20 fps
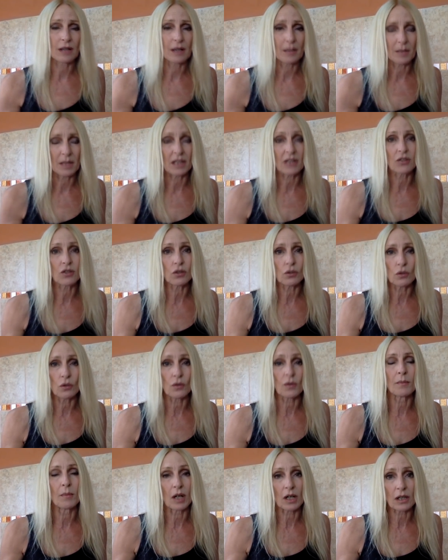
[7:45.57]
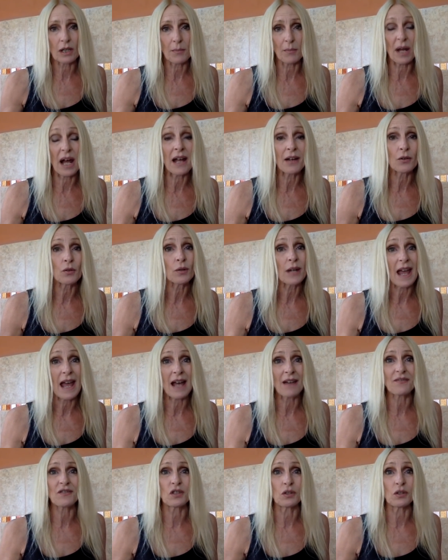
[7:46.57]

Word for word: I mean, I do go to market, but I don't have